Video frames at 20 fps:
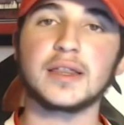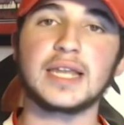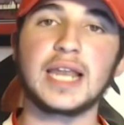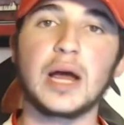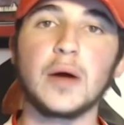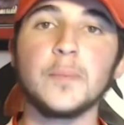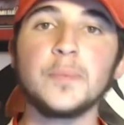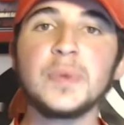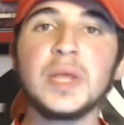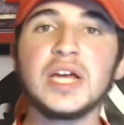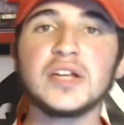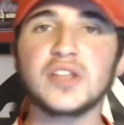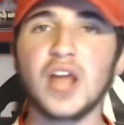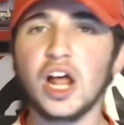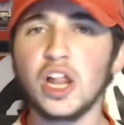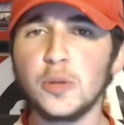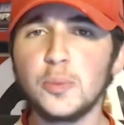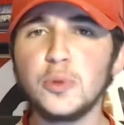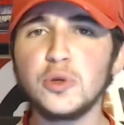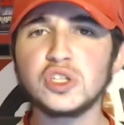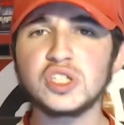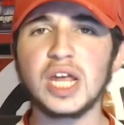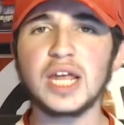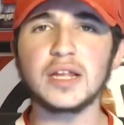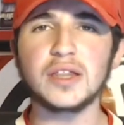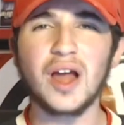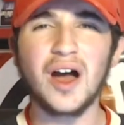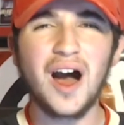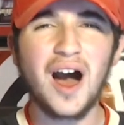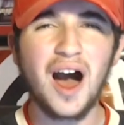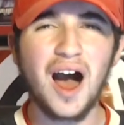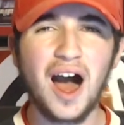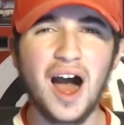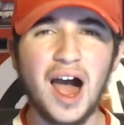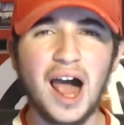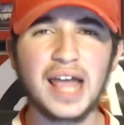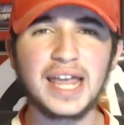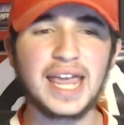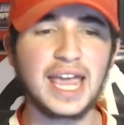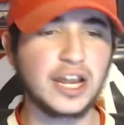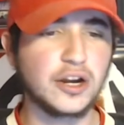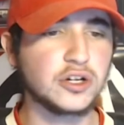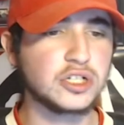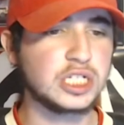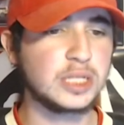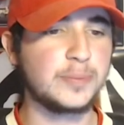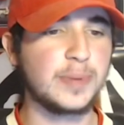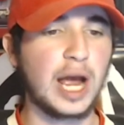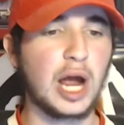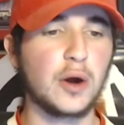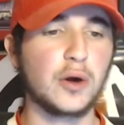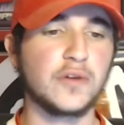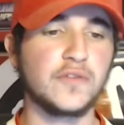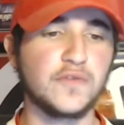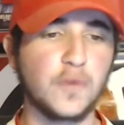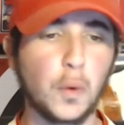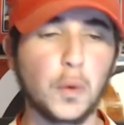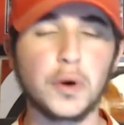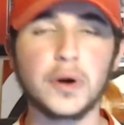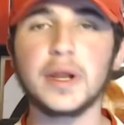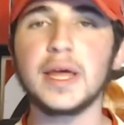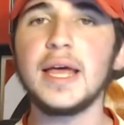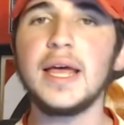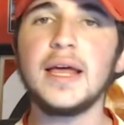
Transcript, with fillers: Now, Tyler Boucher is a high energy power forward,